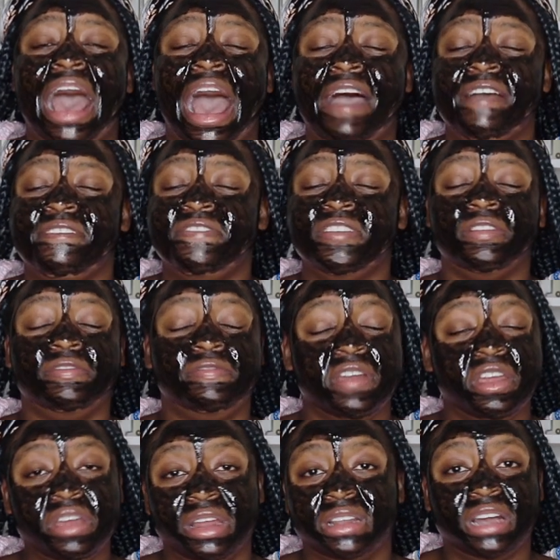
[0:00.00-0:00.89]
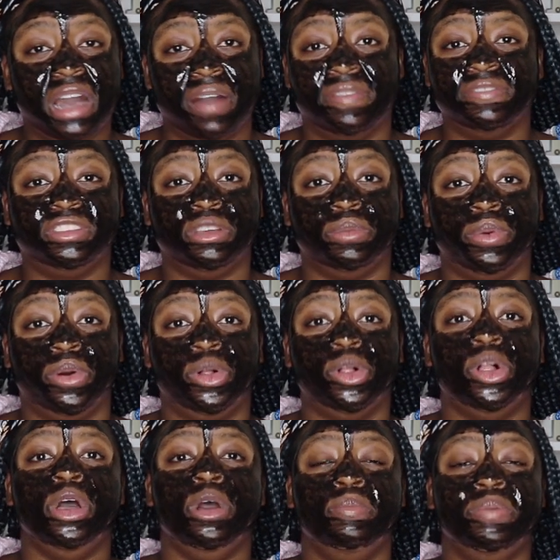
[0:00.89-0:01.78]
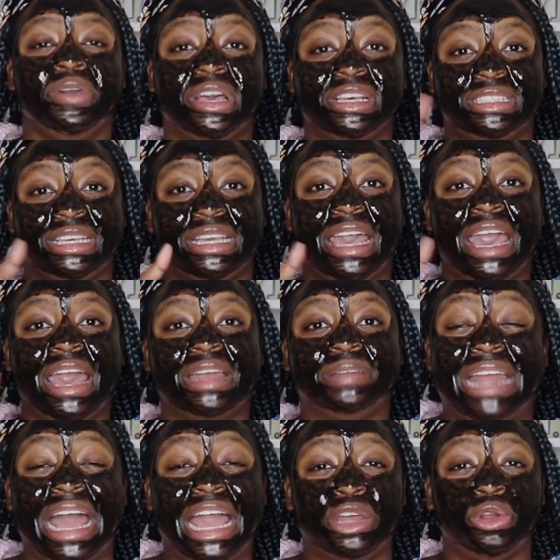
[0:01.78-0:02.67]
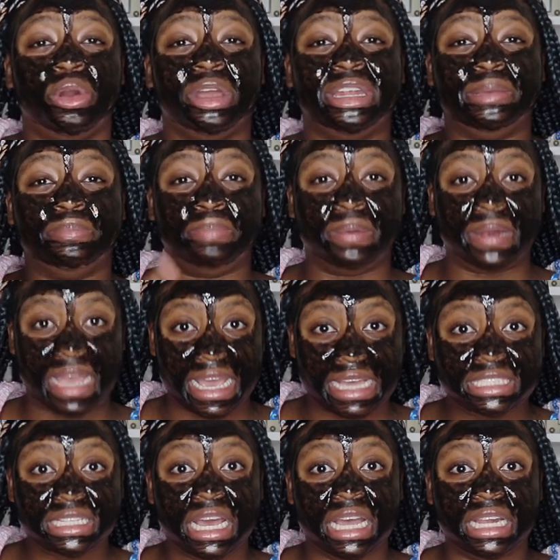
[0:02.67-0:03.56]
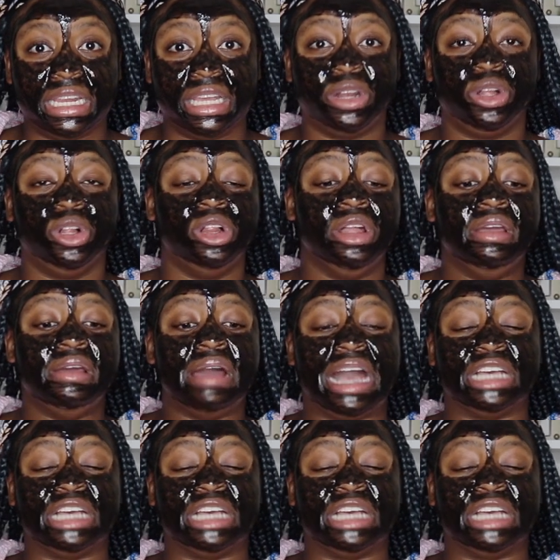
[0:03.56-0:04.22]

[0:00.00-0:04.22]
I feel very uncomfortable because again, I had already bled a little.